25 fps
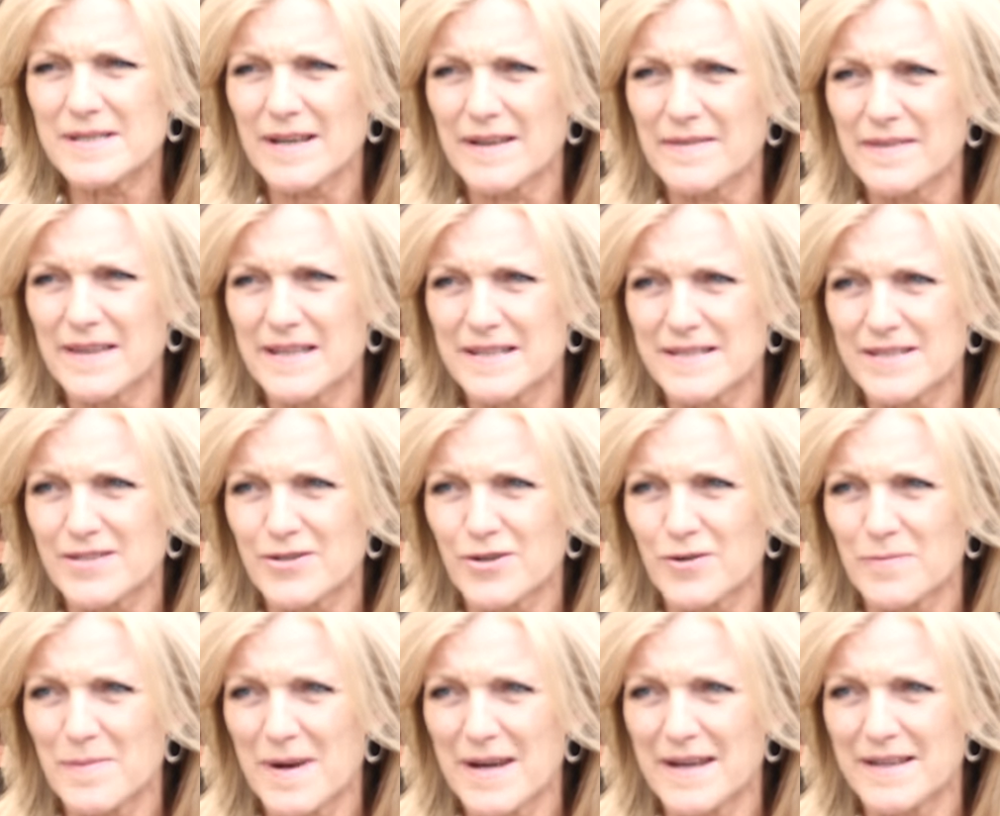It's like there's
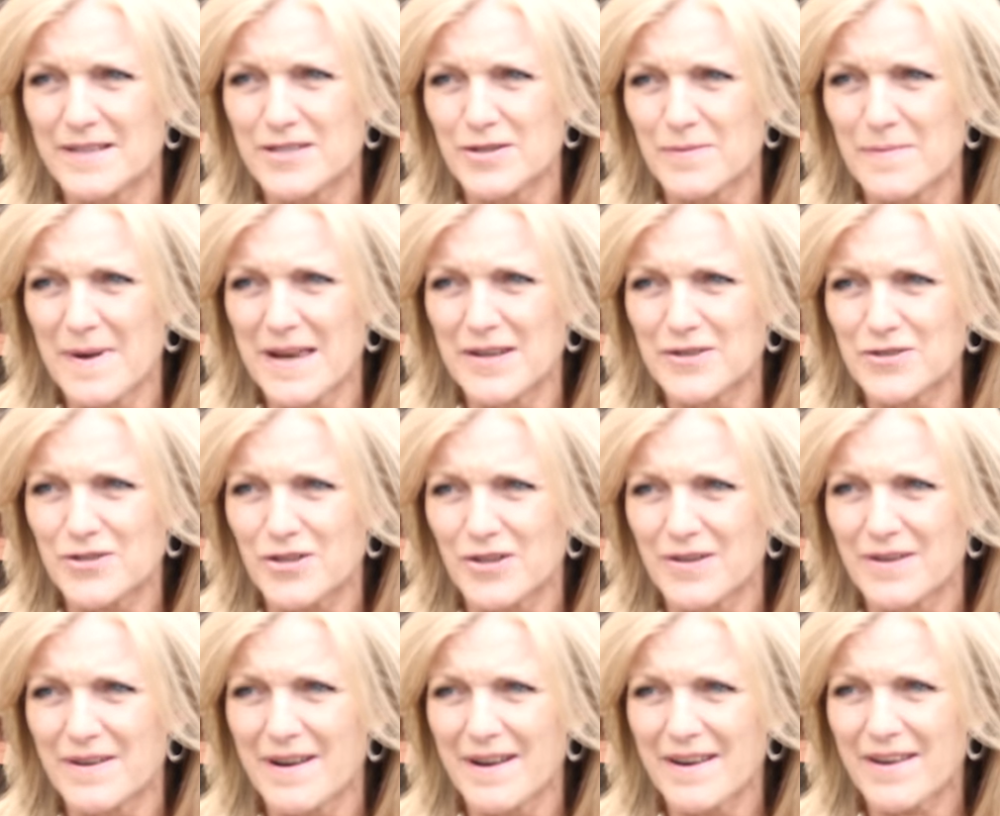too many to
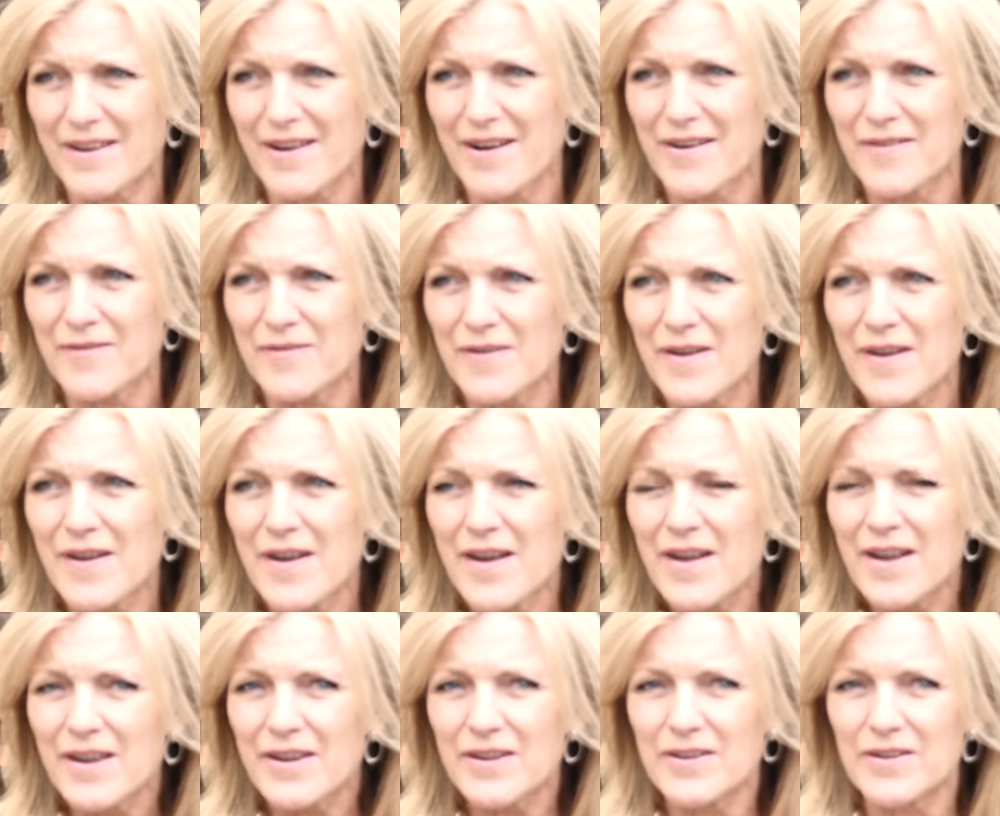mention. Like
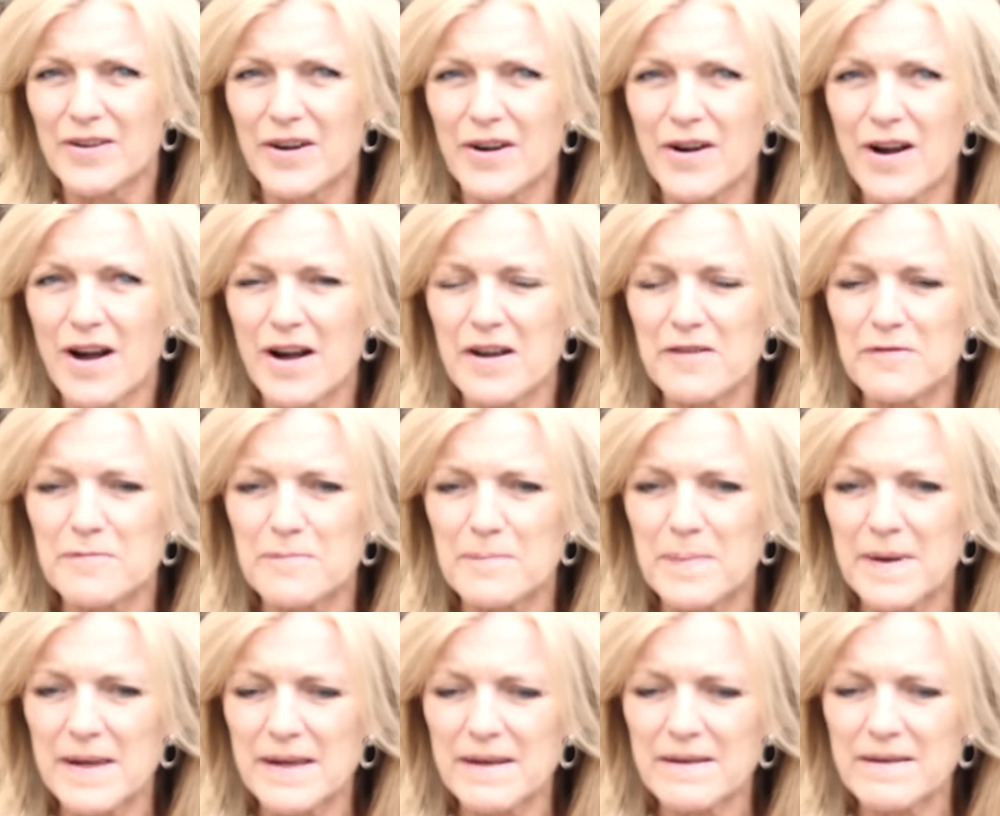I've, you know,
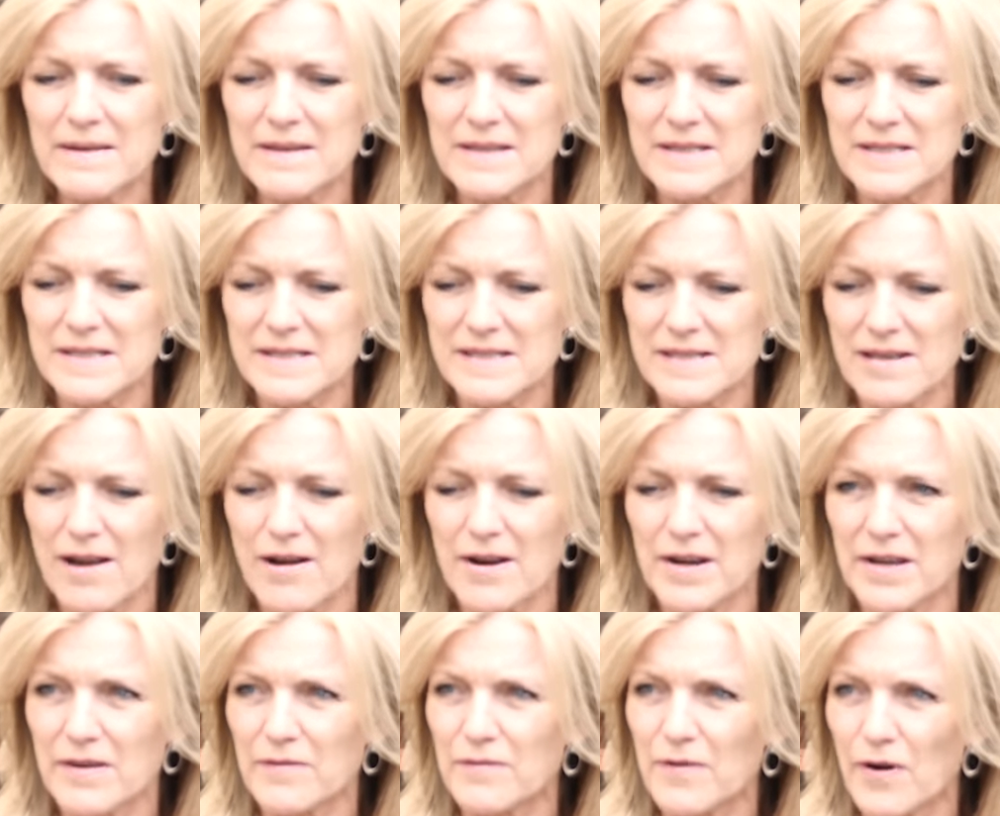I've been the
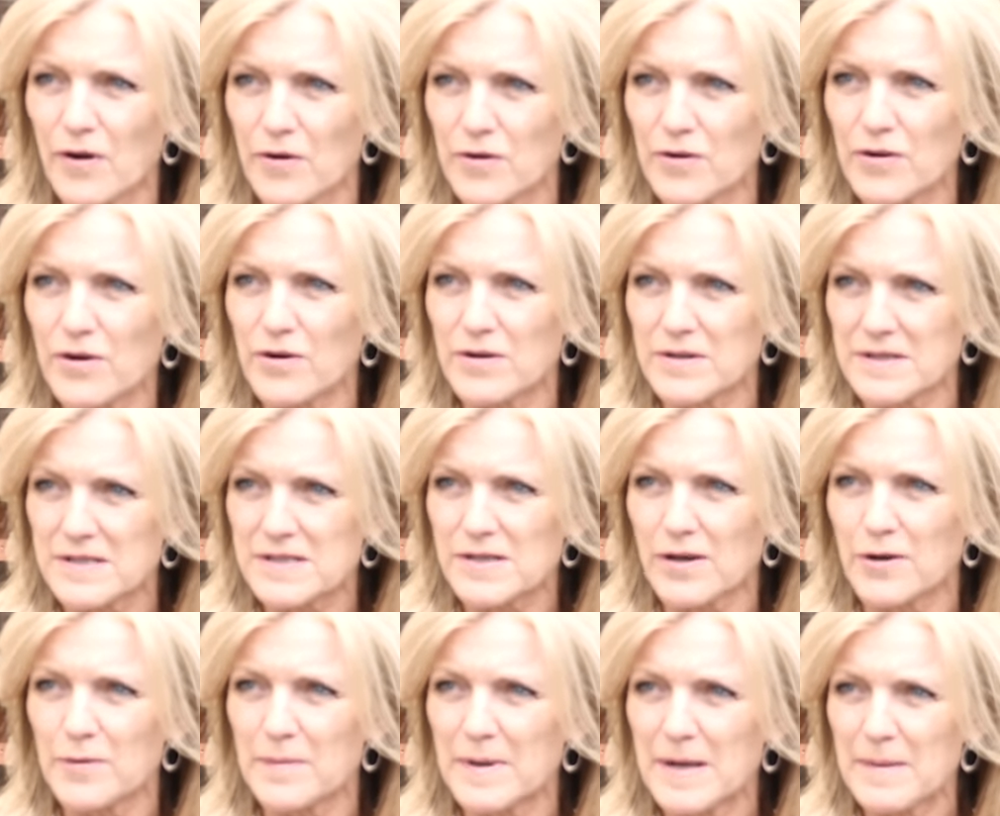deciding vote on
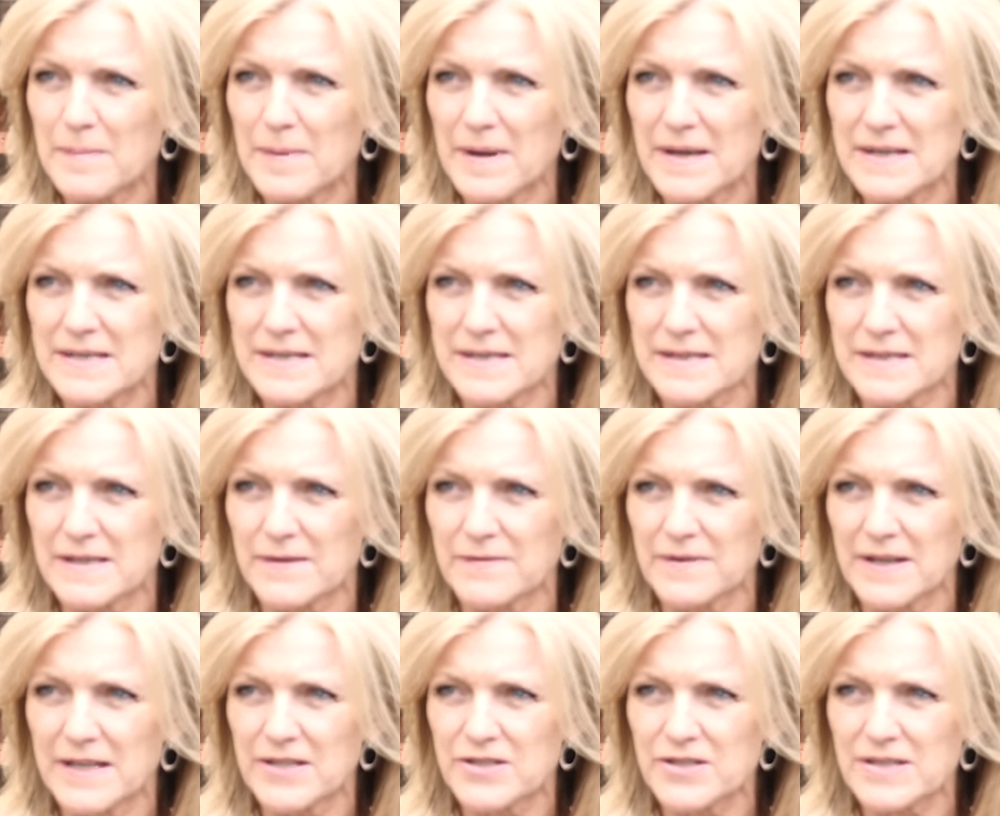so many pieces
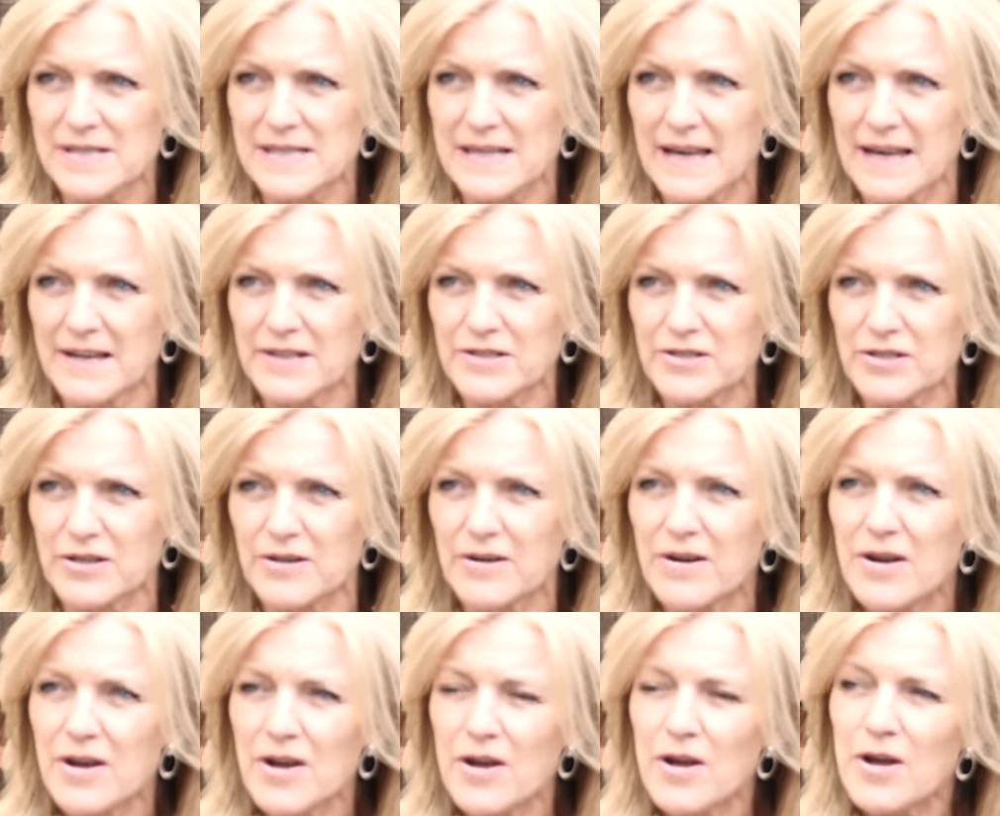of legislation,